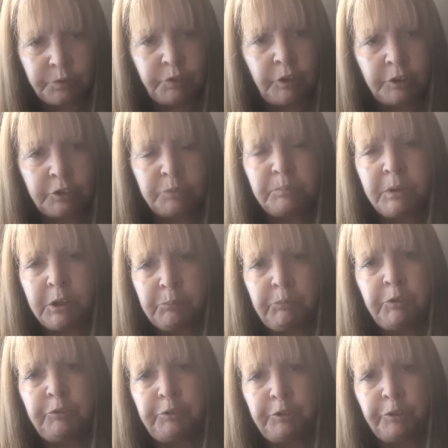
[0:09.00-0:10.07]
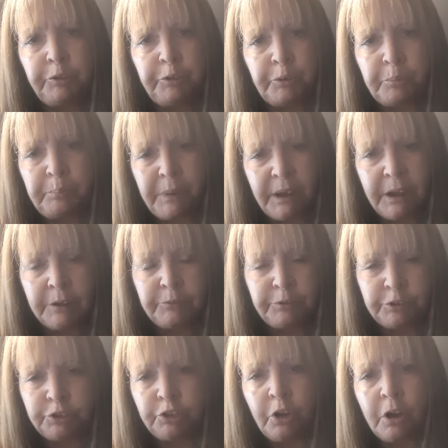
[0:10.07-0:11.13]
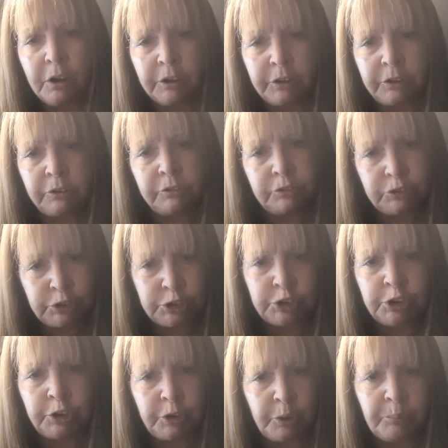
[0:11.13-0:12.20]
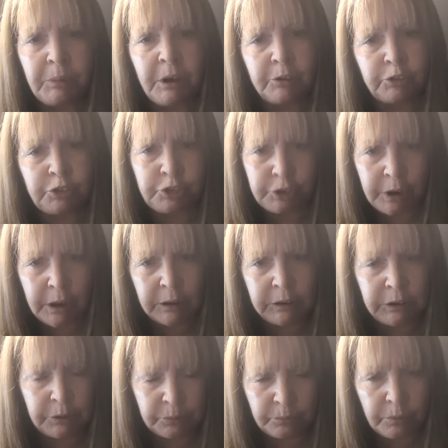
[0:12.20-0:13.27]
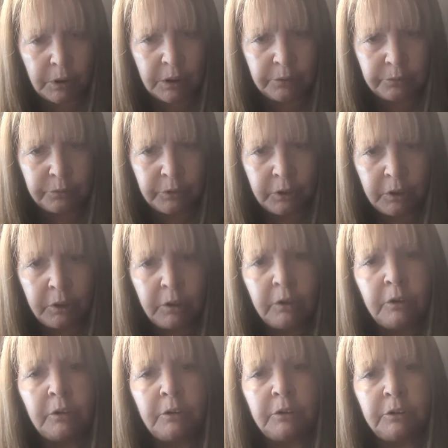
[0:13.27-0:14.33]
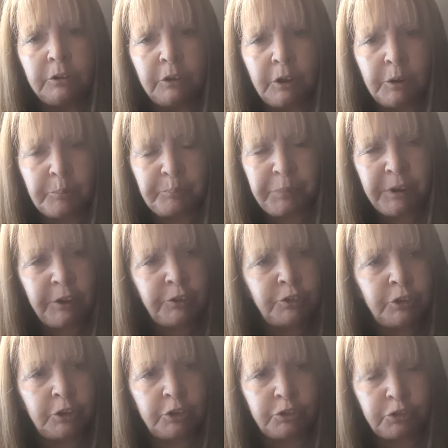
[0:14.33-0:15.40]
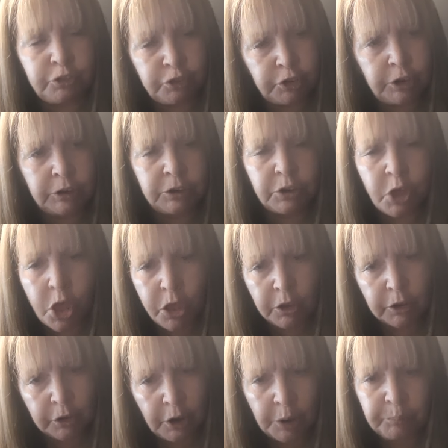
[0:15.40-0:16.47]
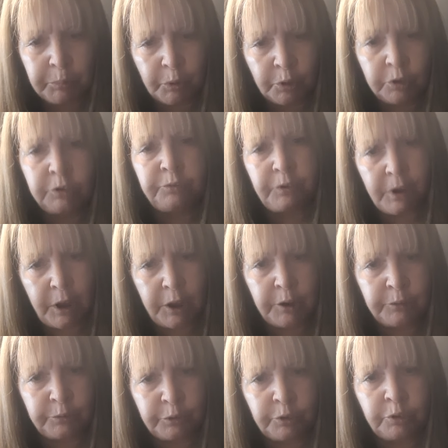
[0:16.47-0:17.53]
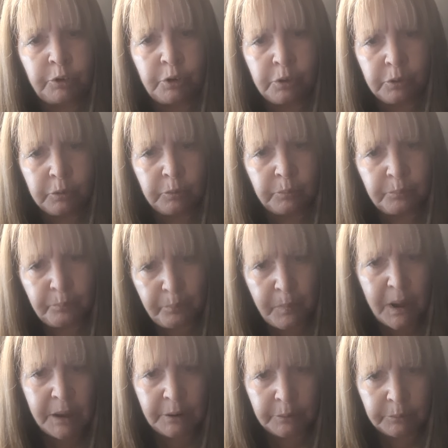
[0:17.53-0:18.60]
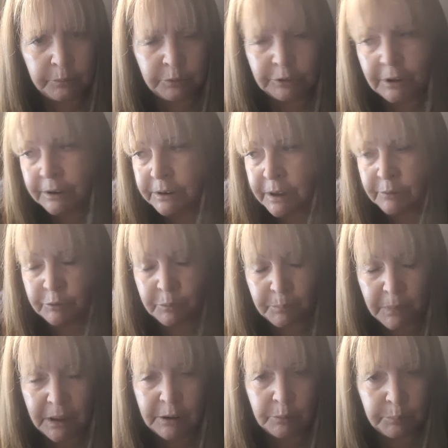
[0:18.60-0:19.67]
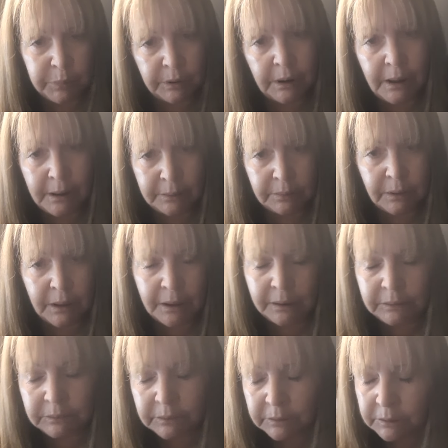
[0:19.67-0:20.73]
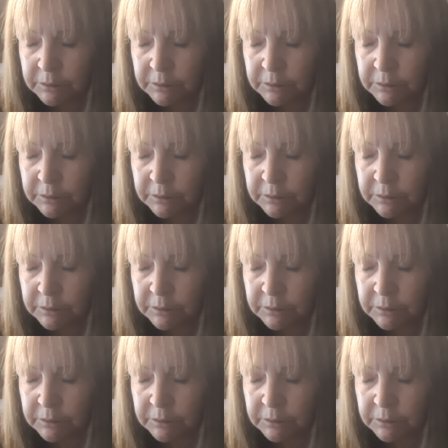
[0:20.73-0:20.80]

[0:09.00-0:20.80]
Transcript: doesn't make me feel so bad for talking shit about Shanny and Rev. A piece of shit couple if I ever met them, but I never met them, but online.